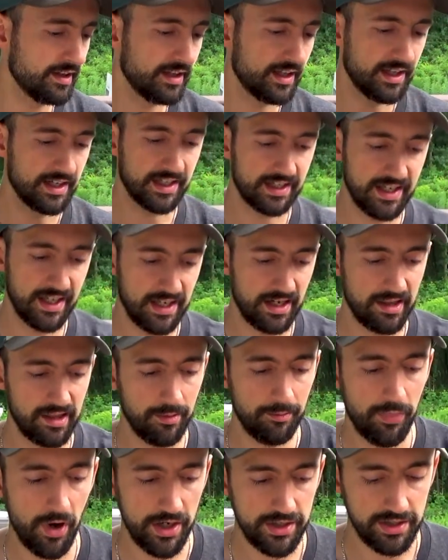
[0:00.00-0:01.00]
and again on the
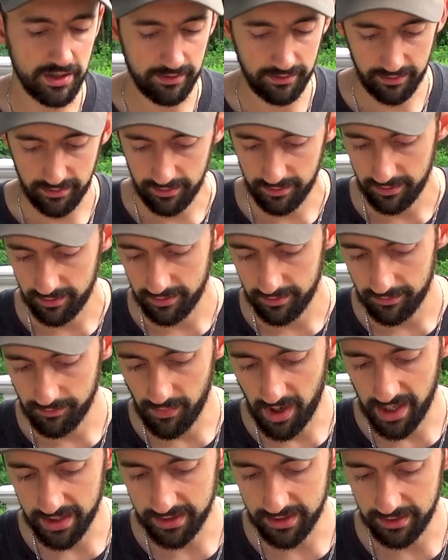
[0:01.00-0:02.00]

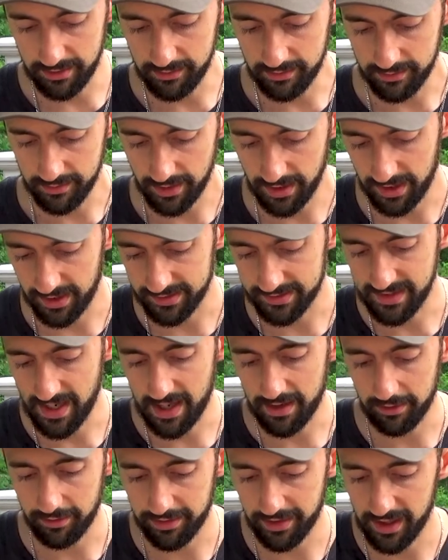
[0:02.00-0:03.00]
budget-minded
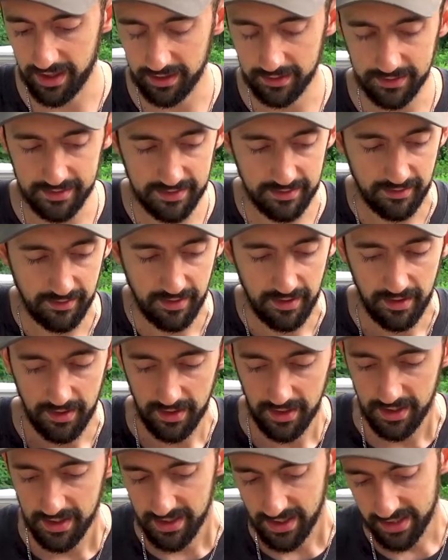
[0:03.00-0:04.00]
side of things,
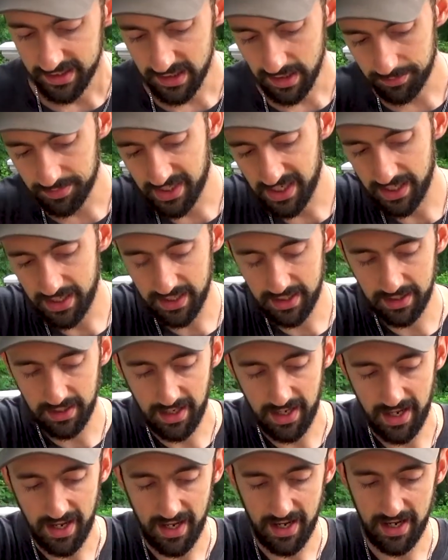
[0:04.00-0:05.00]
I ended up getting
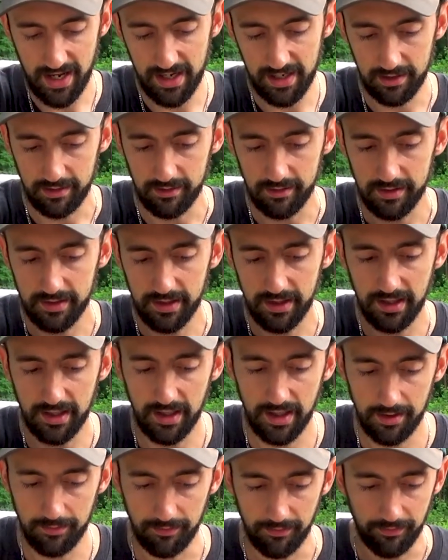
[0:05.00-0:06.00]
a
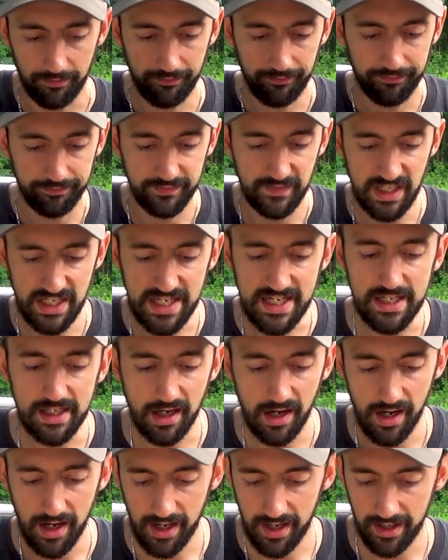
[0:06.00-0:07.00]

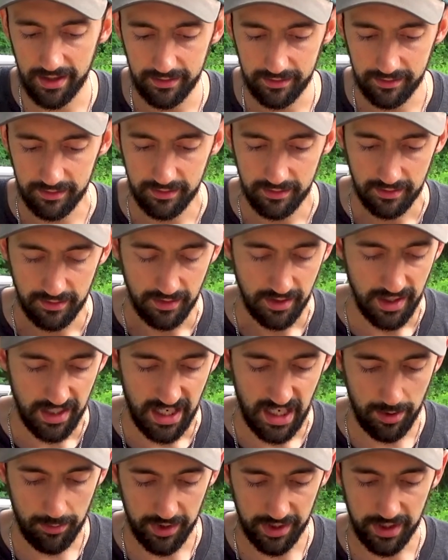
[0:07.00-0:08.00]
Econ
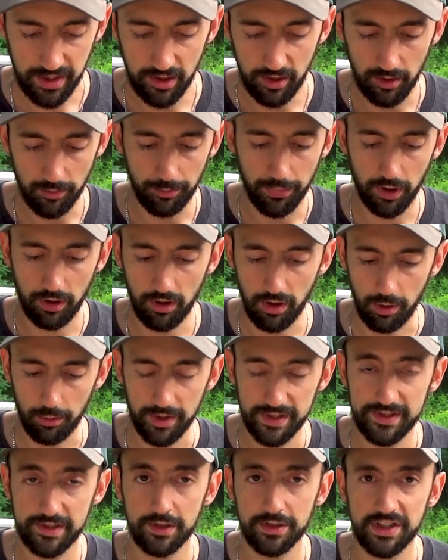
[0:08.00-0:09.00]
Hammock Gear Burrow.
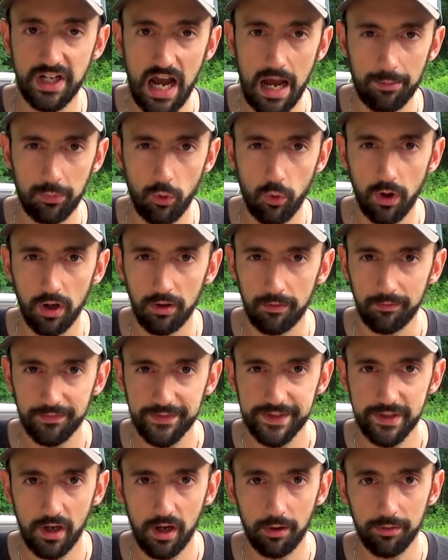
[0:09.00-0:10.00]
It's their top quilt.
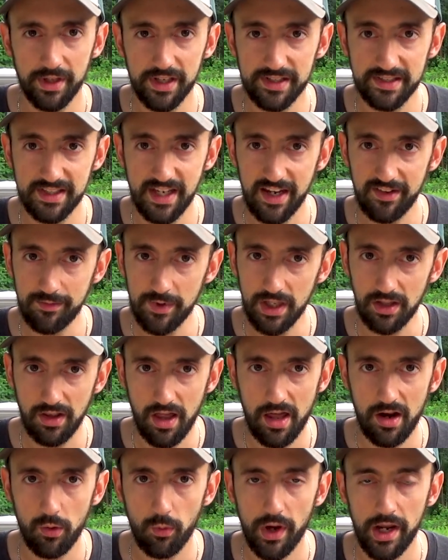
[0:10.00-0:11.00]
So this saved me a
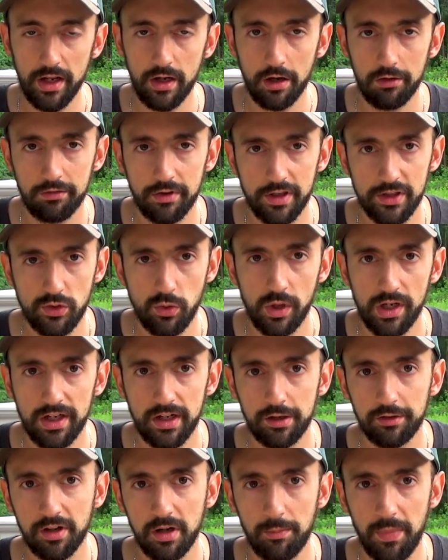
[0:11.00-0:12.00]
lot of weight over the
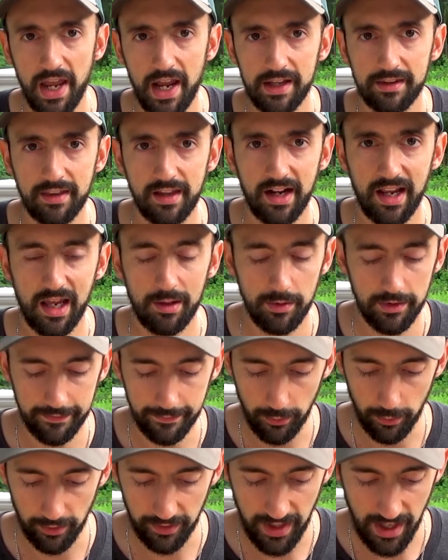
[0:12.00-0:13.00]
20-degree bag that I had
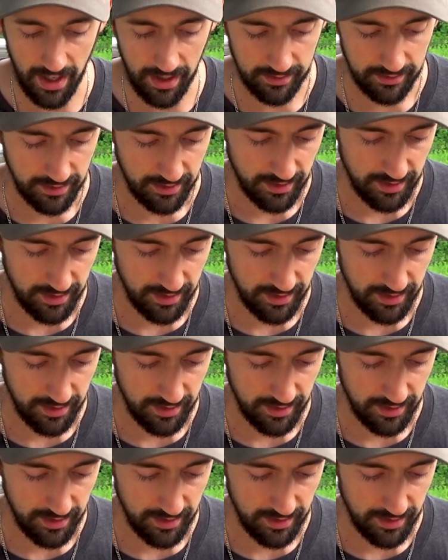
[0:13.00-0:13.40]
before that.